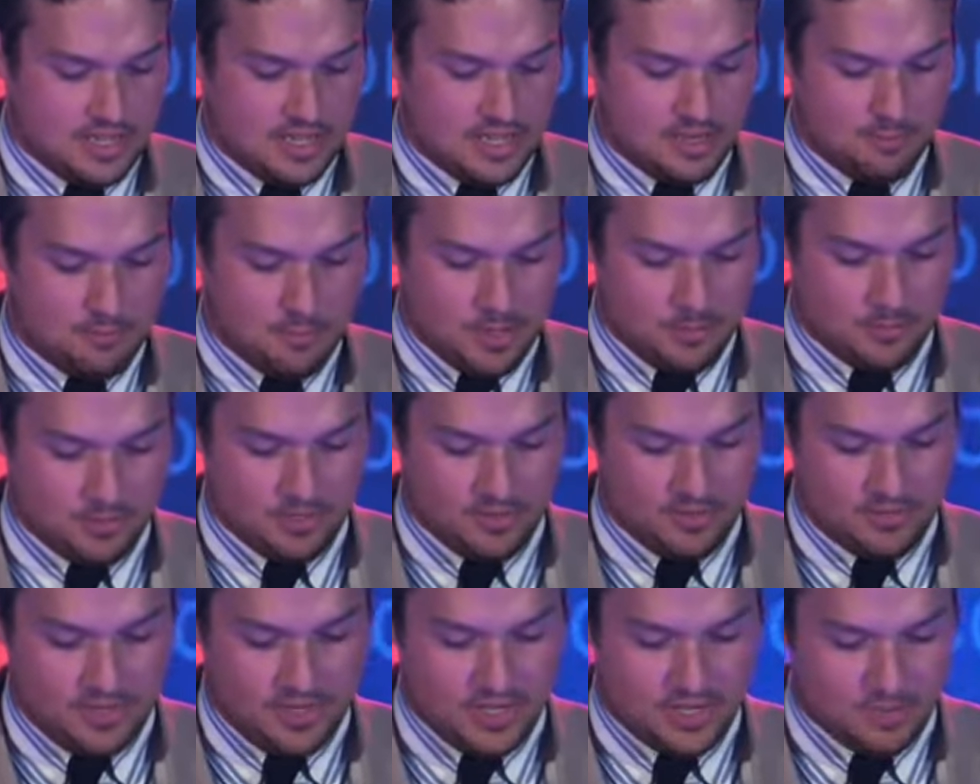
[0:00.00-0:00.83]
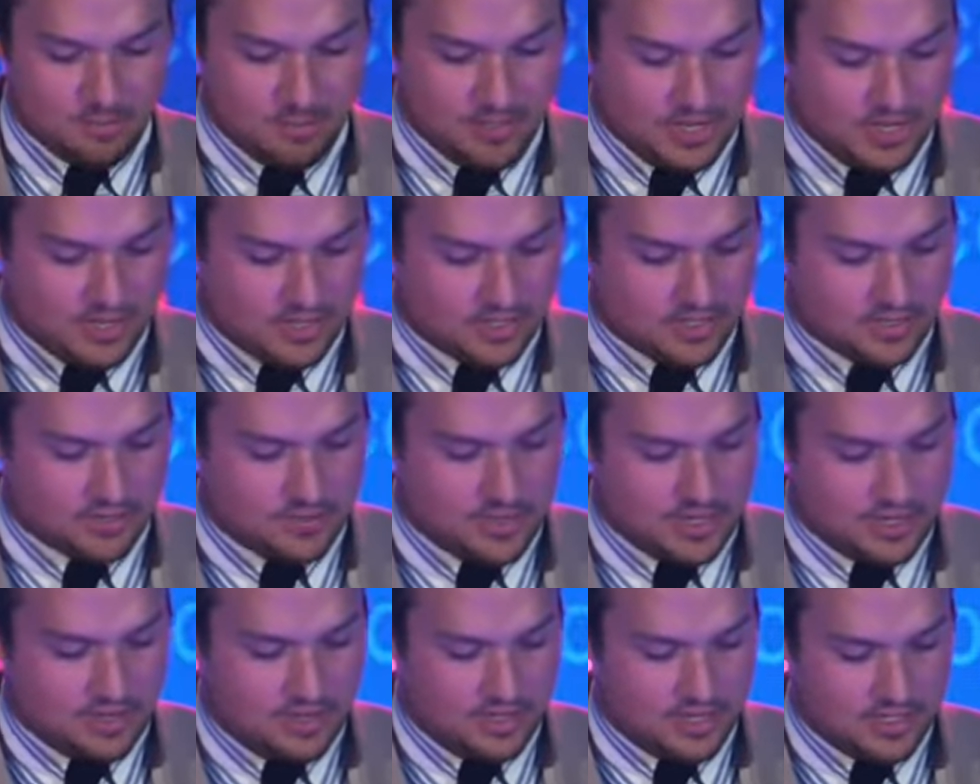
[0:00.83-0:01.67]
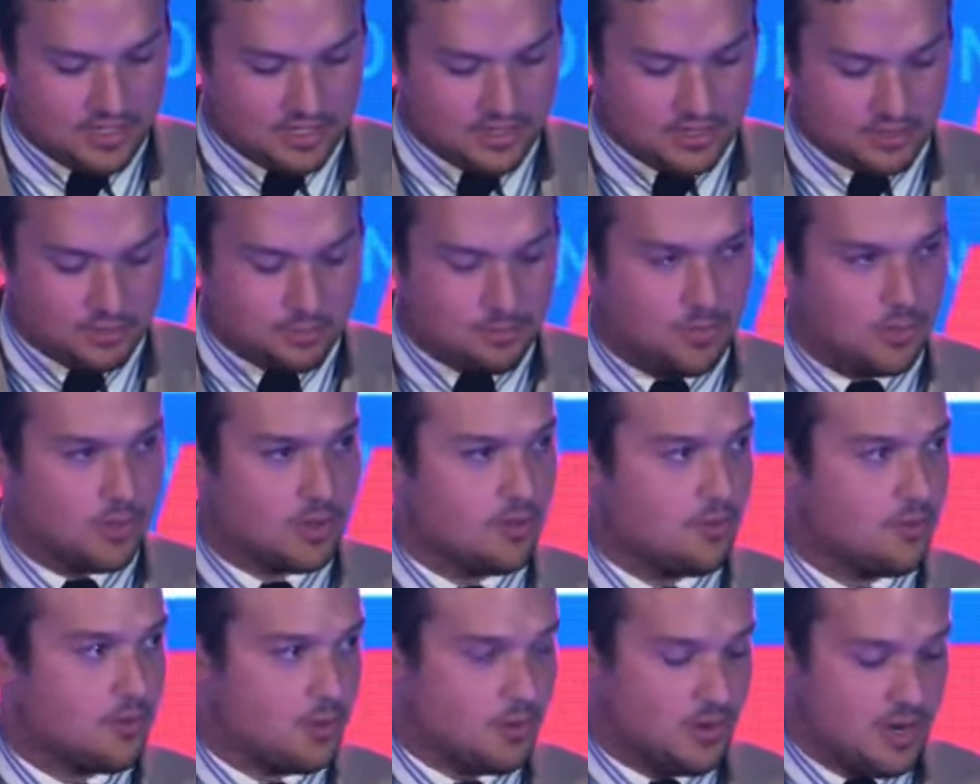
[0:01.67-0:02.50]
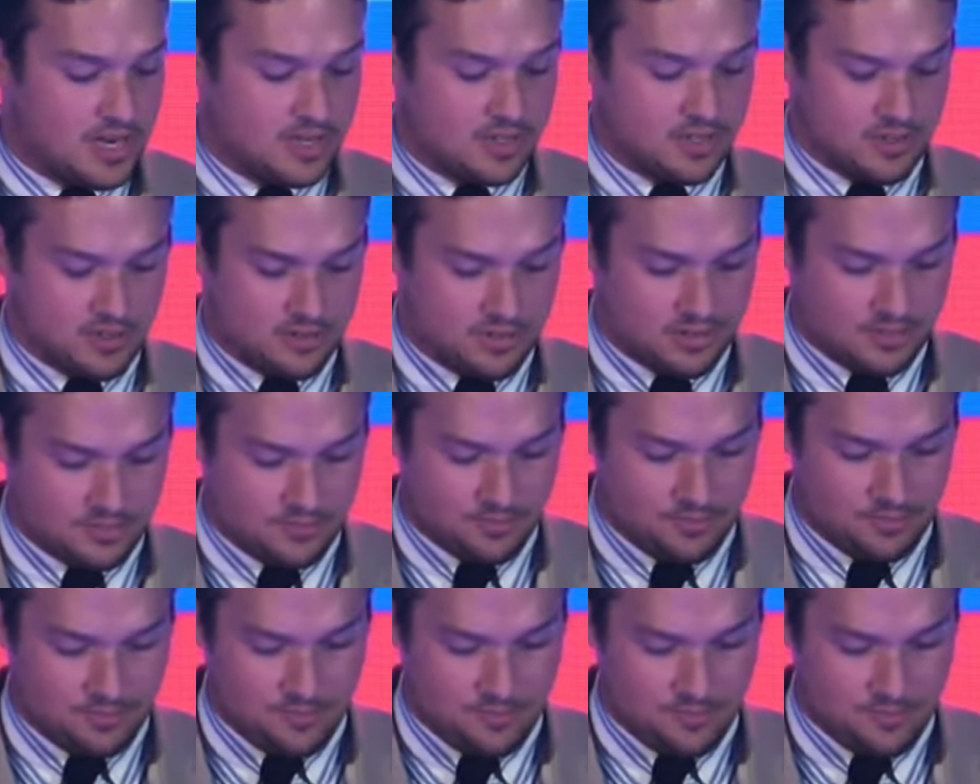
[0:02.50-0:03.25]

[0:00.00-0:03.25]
and a member of Young America's Foundation's board of directors.